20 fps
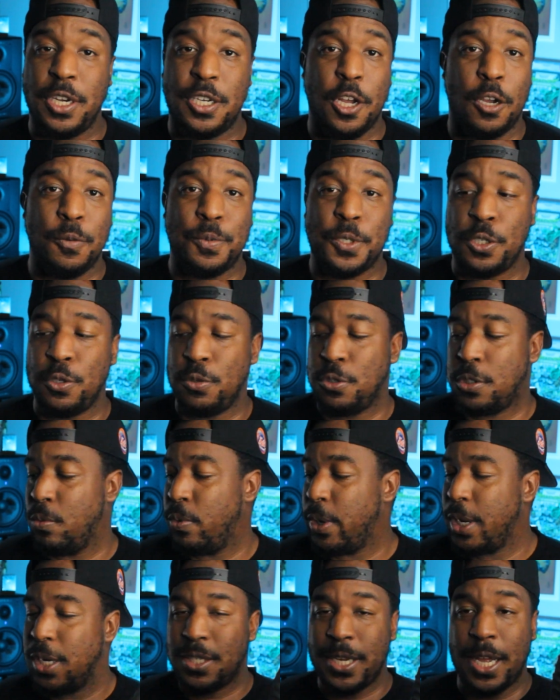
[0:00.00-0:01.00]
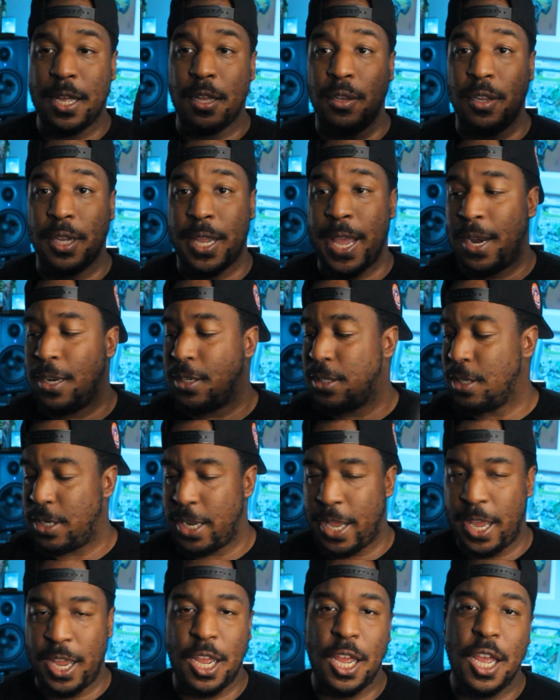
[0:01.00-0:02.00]
dope shoe. So we're going to take a look at it
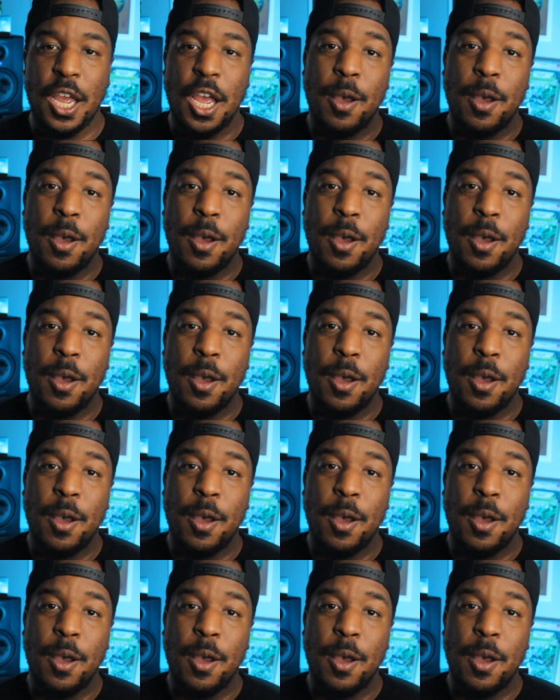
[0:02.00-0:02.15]
today.